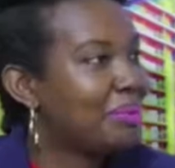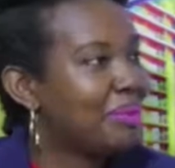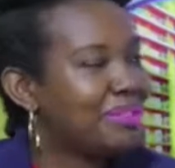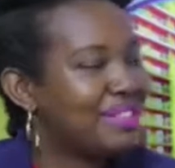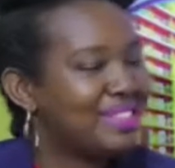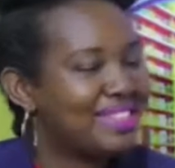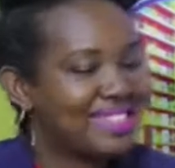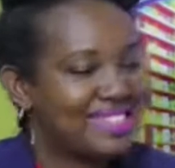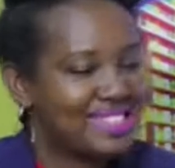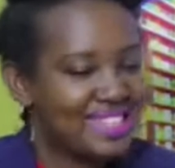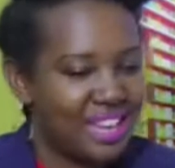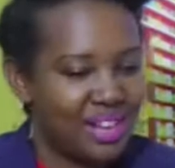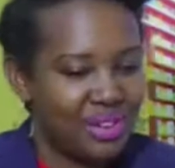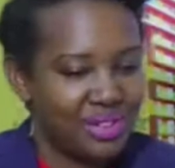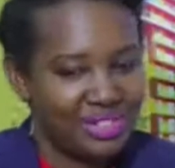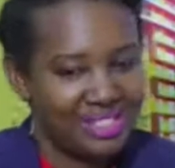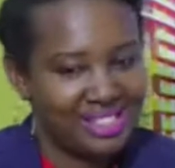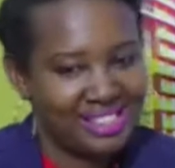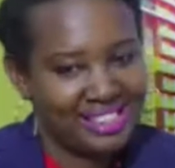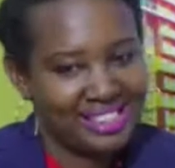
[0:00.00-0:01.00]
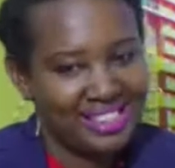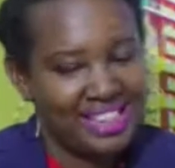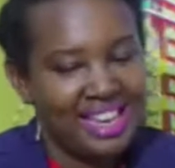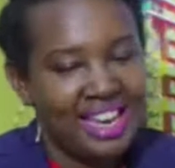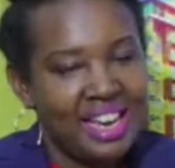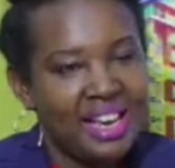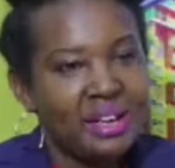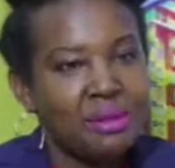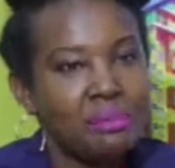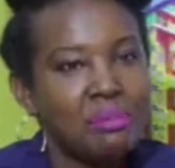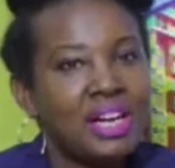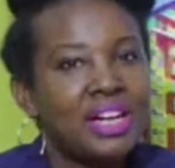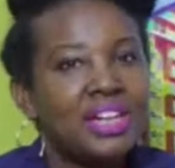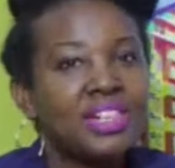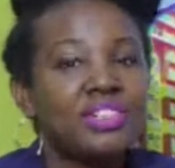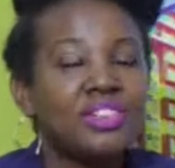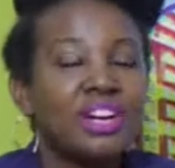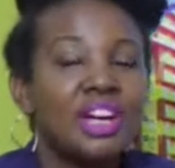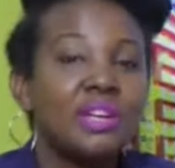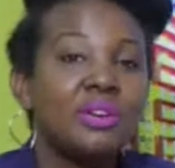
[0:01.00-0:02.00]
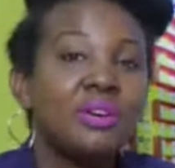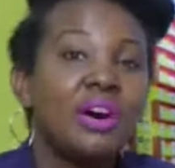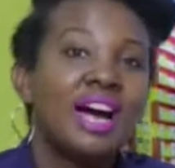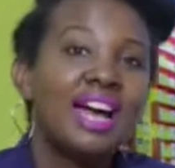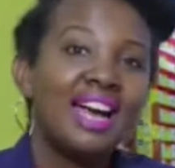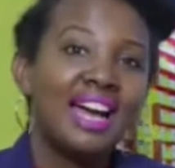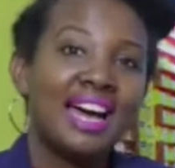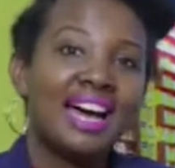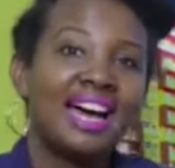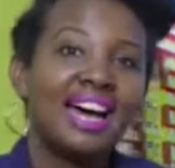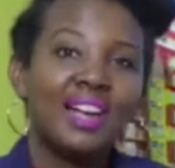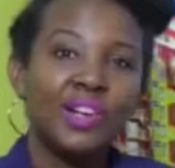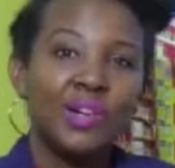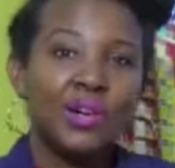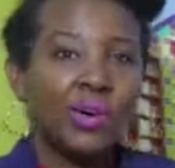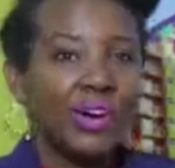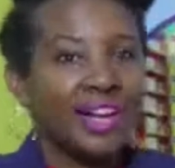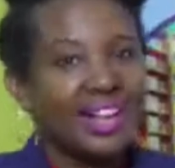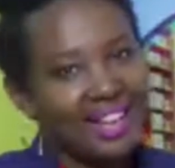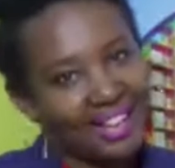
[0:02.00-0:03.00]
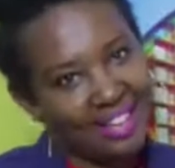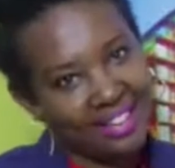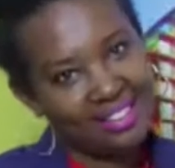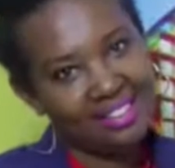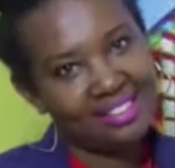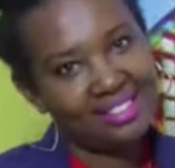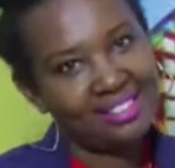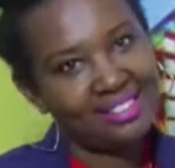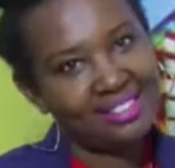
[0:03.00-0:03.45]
you build this house, make sure you hire a lawyer.